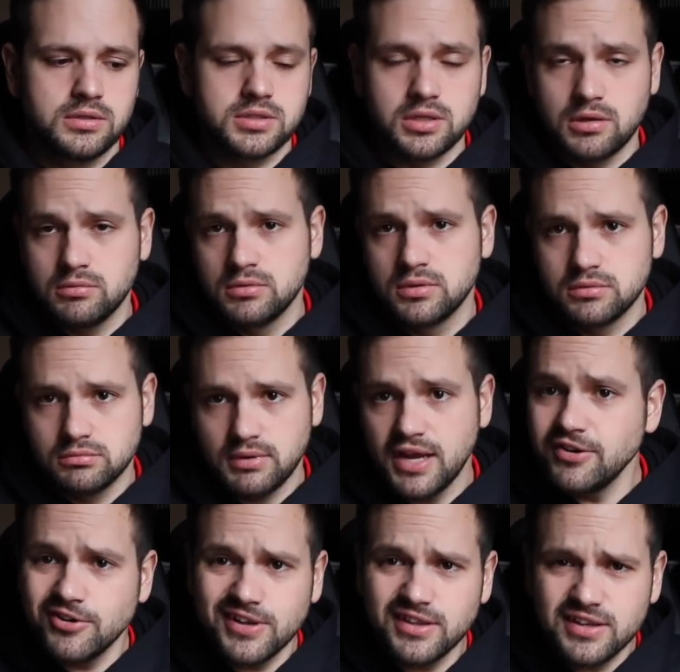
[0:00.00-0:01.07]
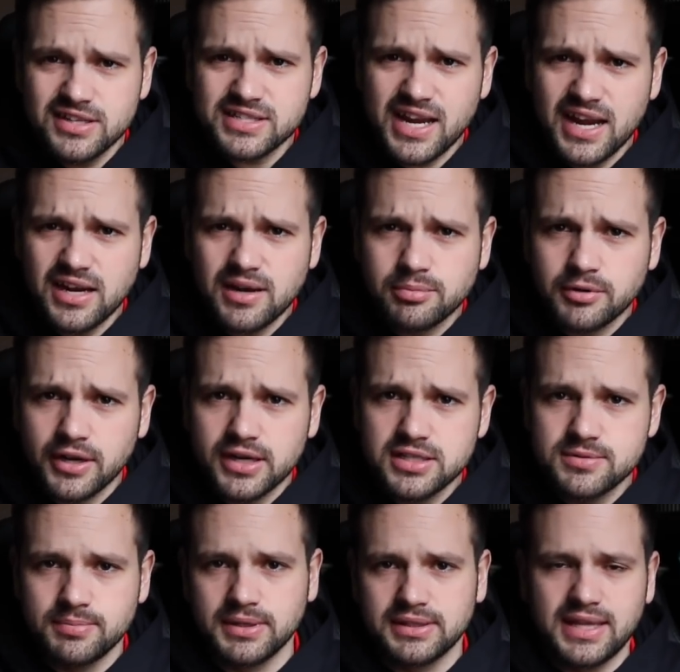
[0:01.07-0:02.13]
So, and you're getting the design
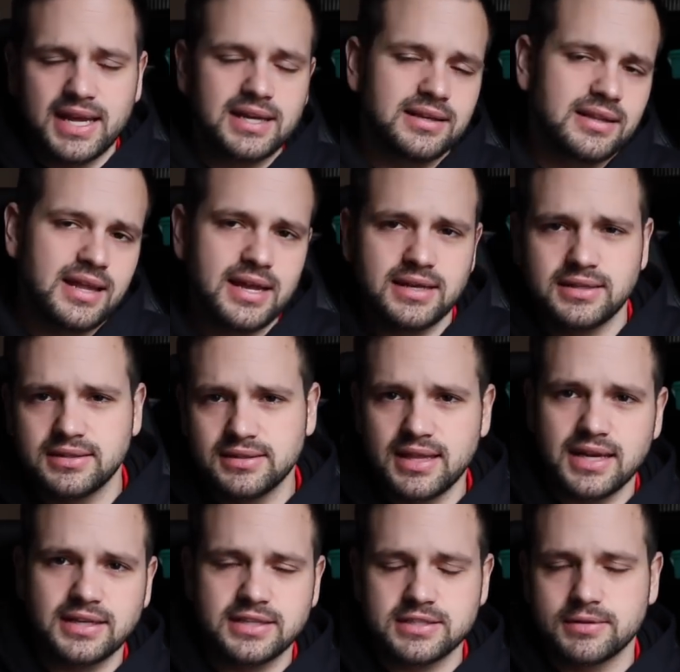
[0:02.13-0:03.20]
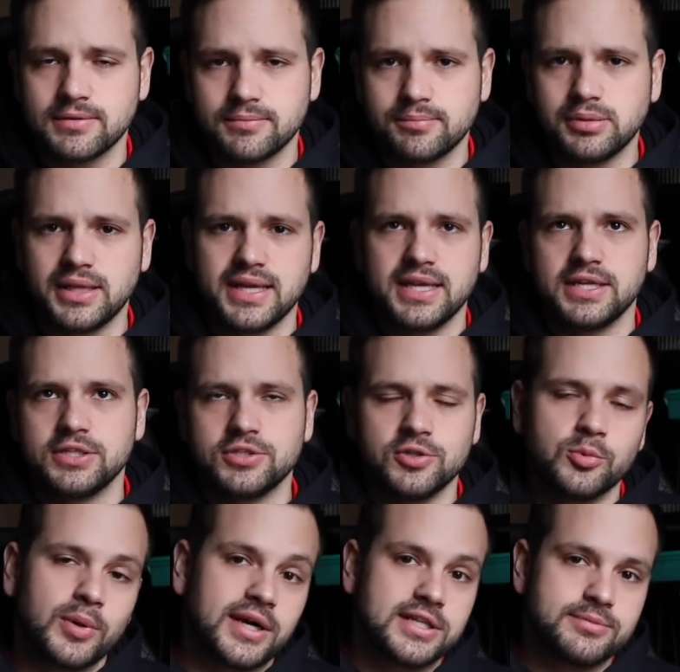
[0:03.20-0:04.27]
upgrades, but that that that doesn't play into
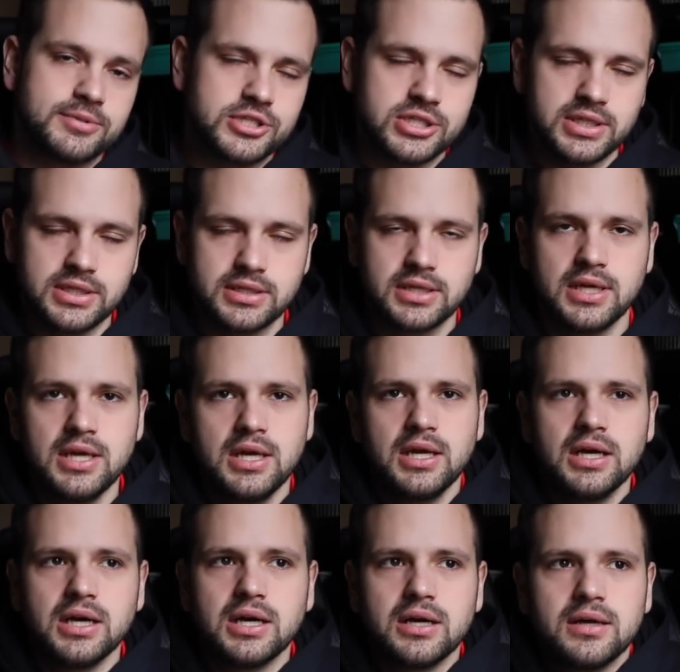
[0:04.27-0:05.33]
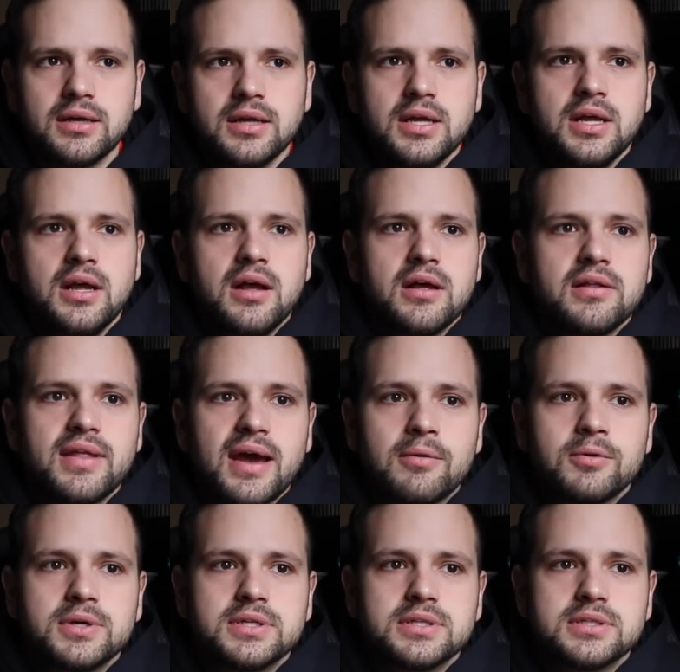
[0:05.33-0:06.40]
where it's machined. Uh, that
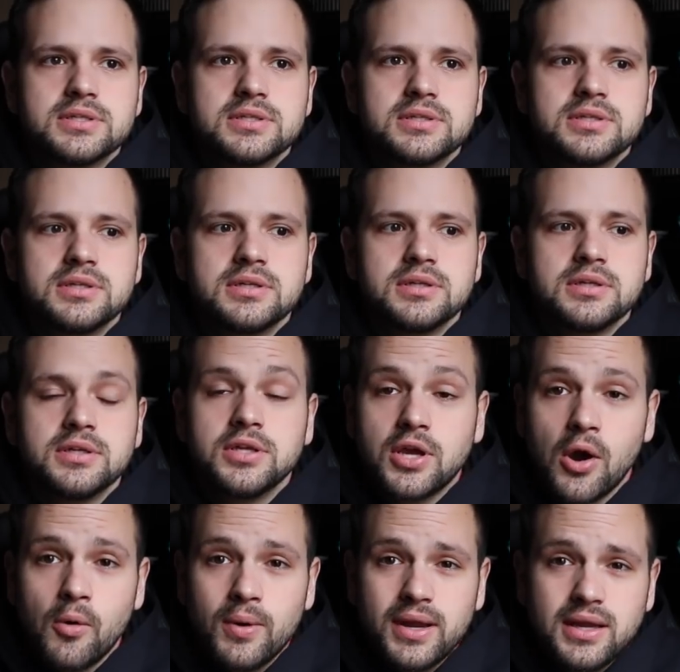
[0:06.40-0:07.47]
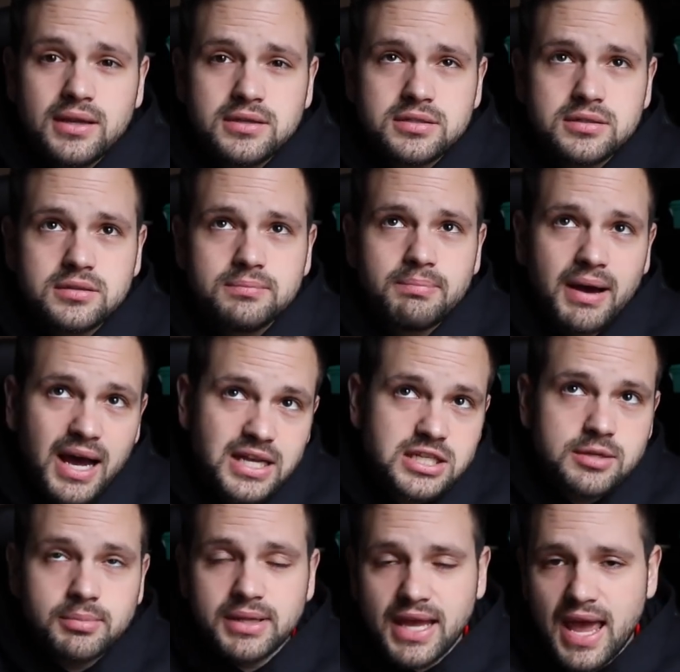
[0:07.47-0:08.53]
was going to
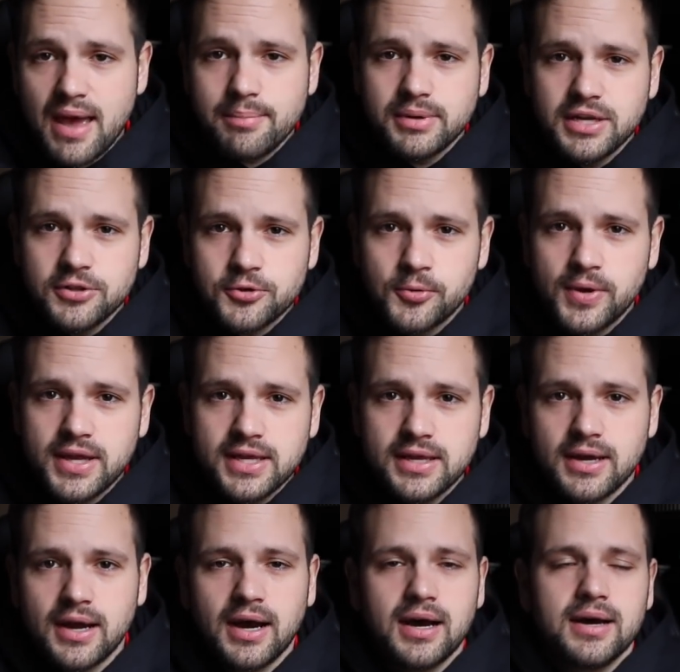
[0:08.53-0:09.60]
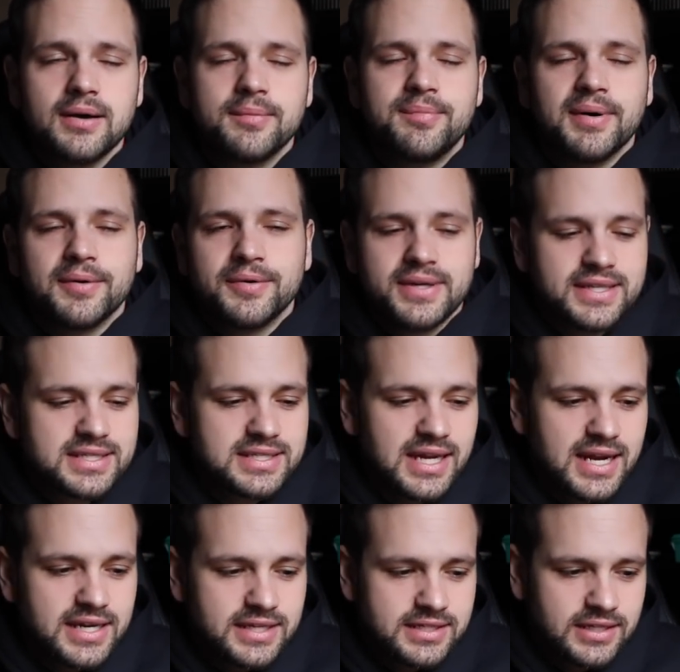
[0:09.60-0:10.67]
possibly happen either way, uh, but we
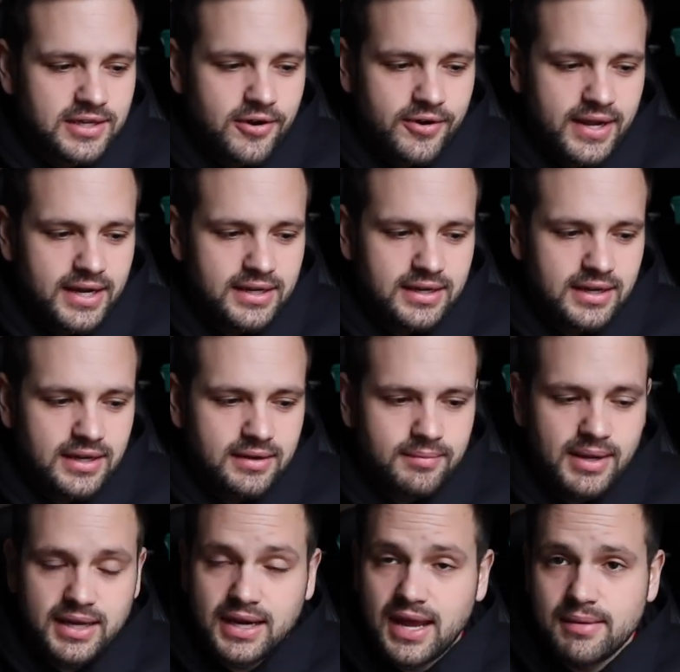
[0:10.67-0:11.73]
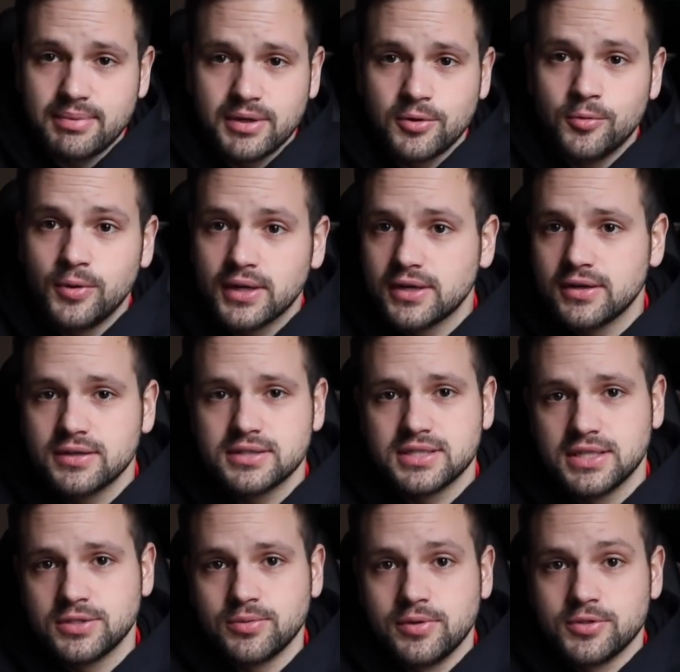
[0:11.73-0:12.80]
decided to go ahead and, and make it happen quicker
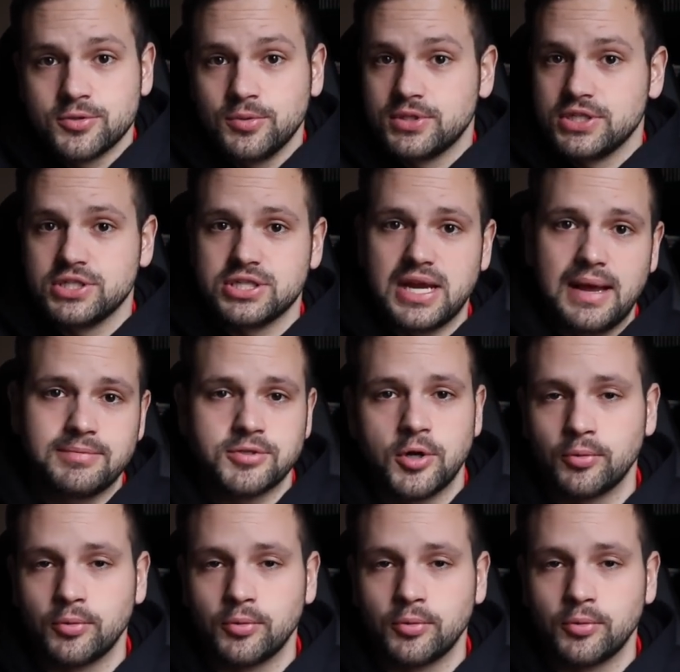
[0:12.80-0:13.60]
since we were switching shops.